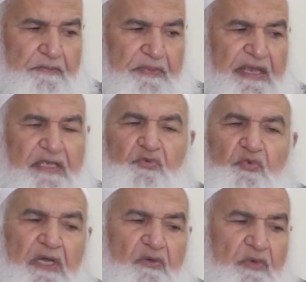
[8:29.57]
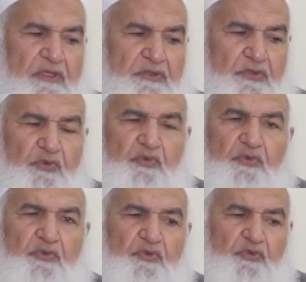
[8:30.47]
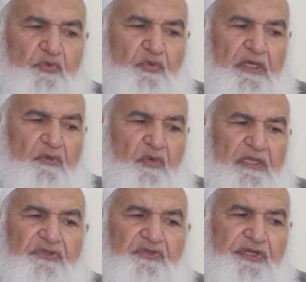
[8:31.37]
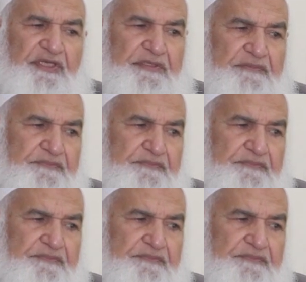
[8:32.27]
page 112 to 113.